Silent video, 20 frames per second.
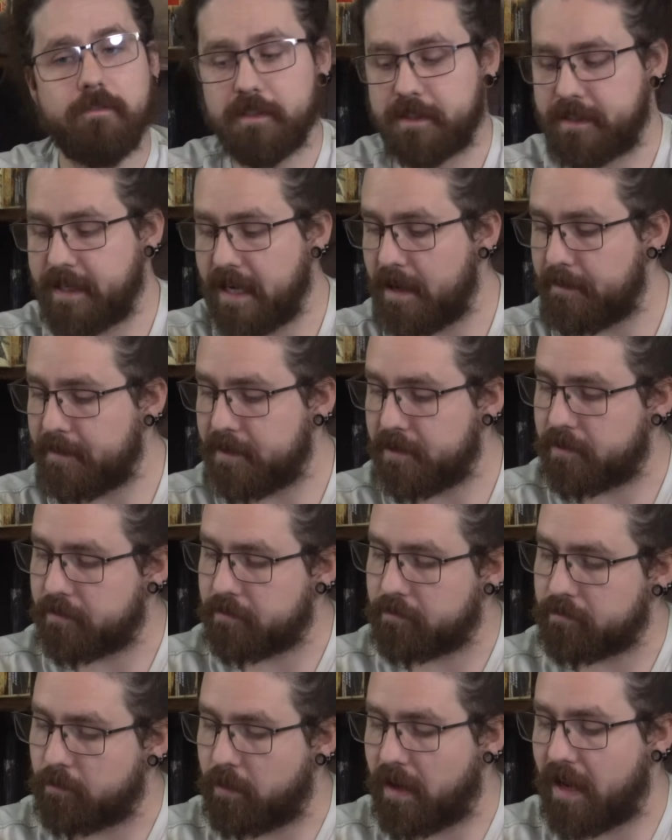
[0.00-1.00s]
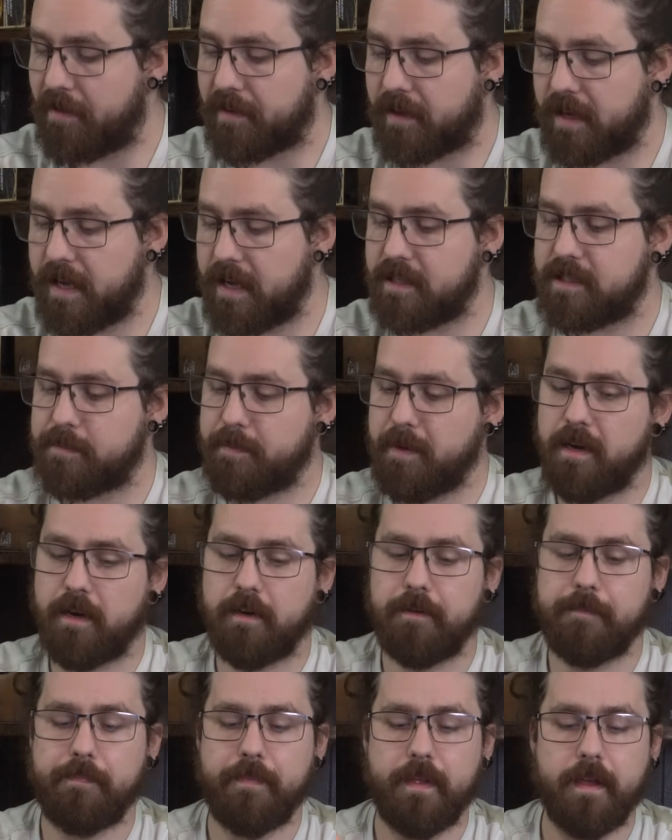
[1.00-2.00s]
For damage, we have a king
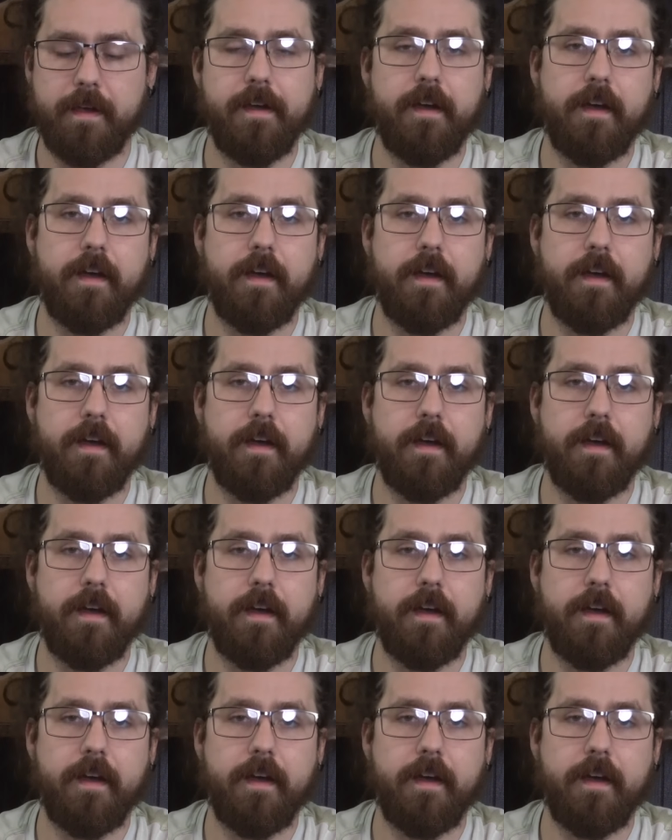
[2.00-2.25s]
spear.